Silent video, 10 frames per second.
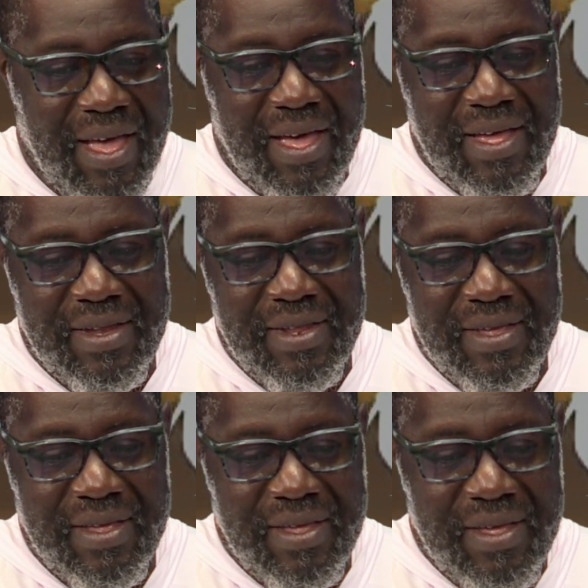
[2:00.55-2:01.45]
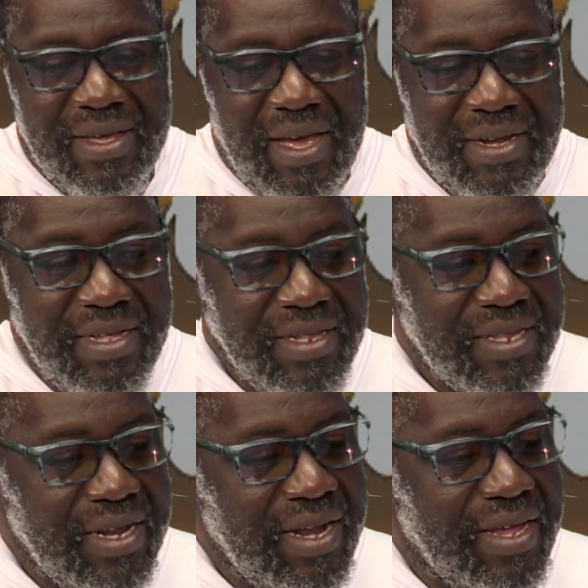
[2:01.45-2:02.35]
And an
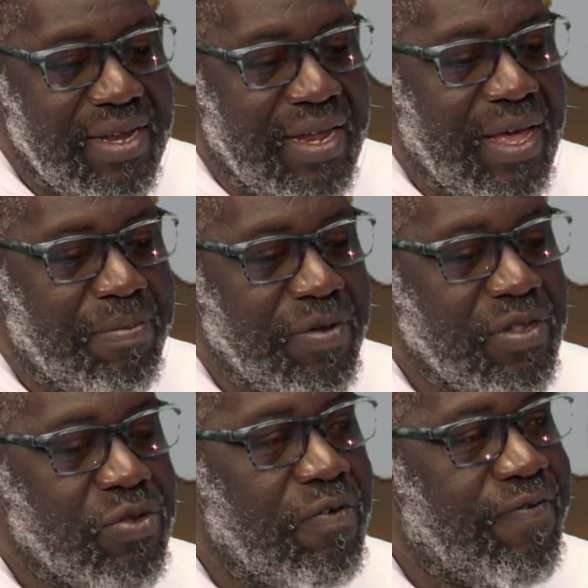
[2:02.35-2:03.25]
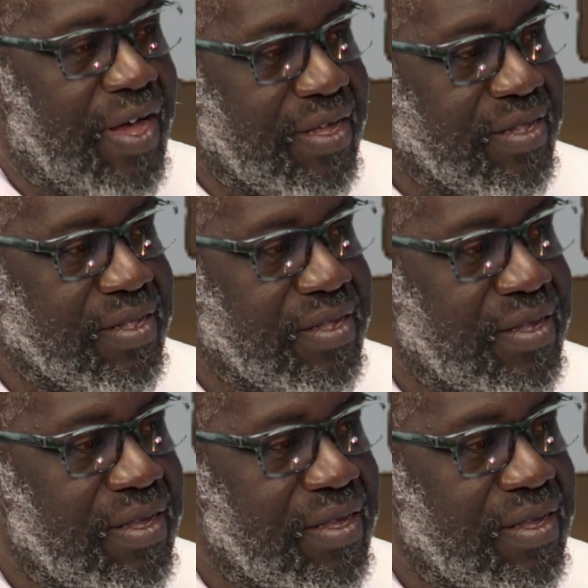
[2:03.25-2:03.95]
incident like that happened so fast